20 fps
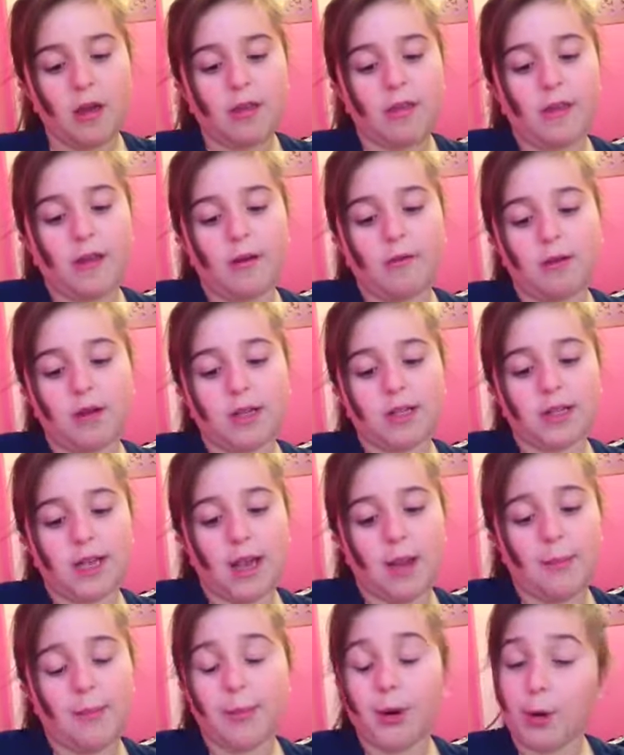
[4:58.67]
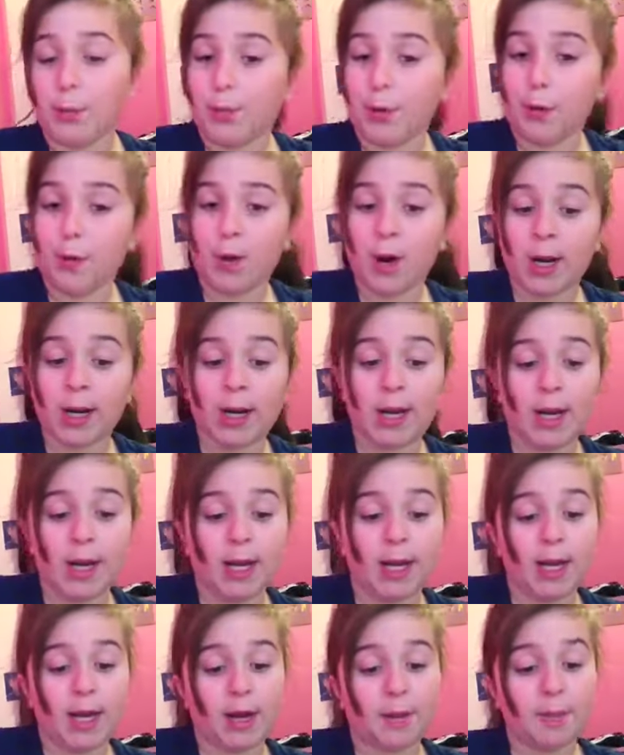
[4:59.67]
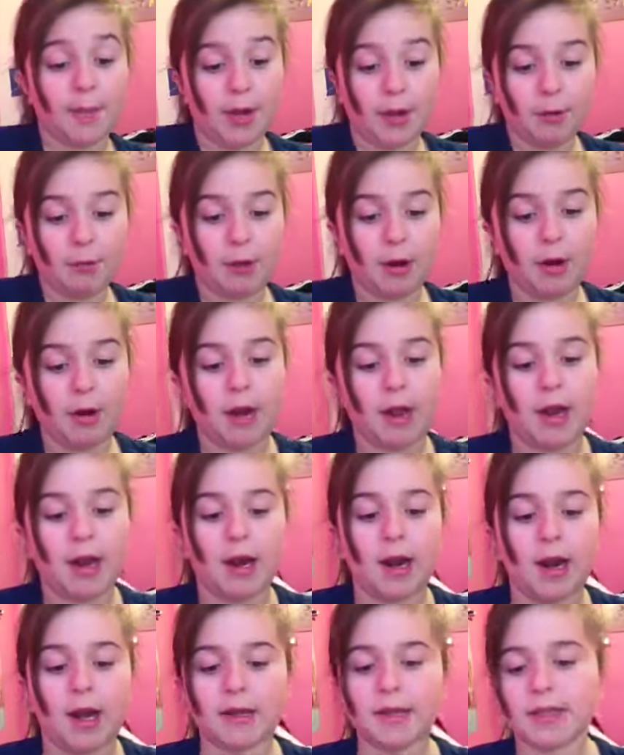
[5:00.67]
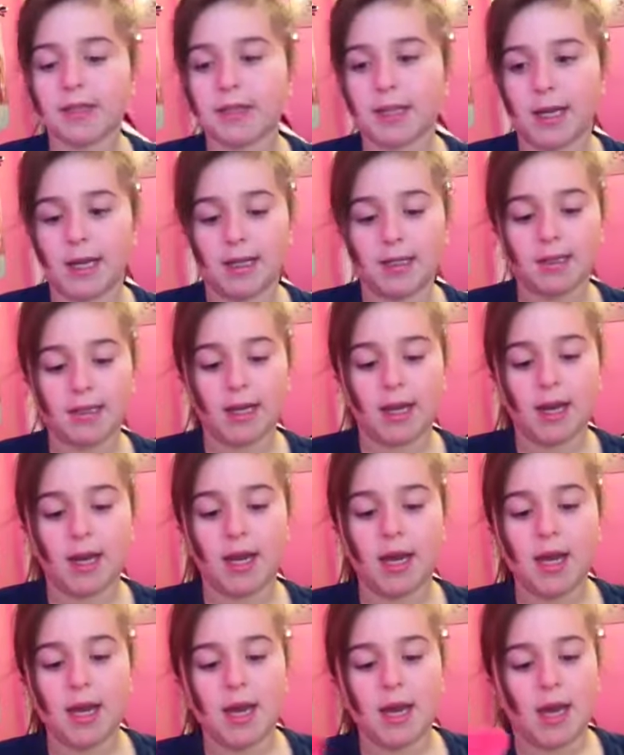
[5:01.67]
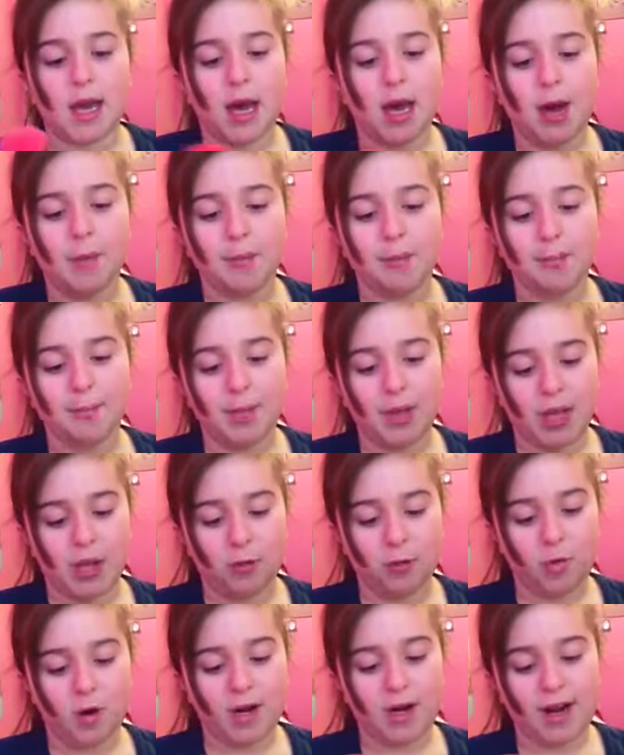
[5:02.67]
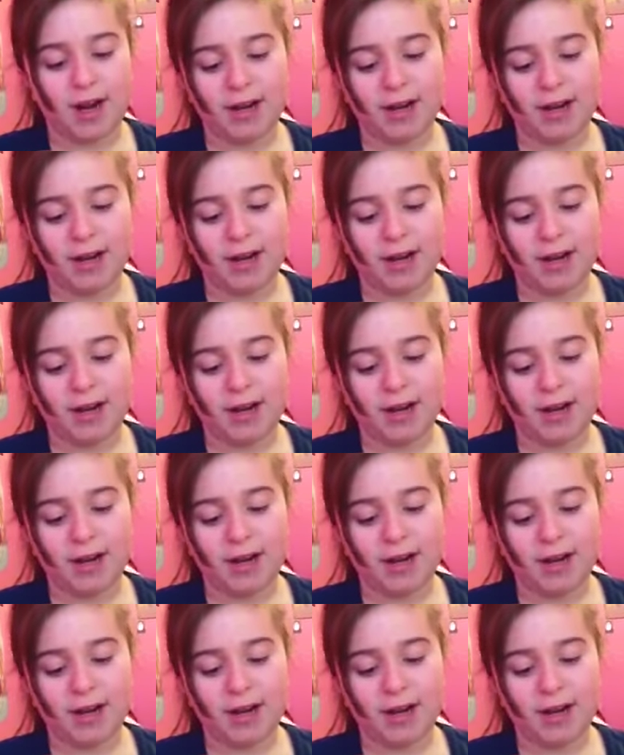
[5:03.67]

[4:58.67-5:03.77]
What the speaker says: There was a purple one and then a pink one, and I decided to get a pink one.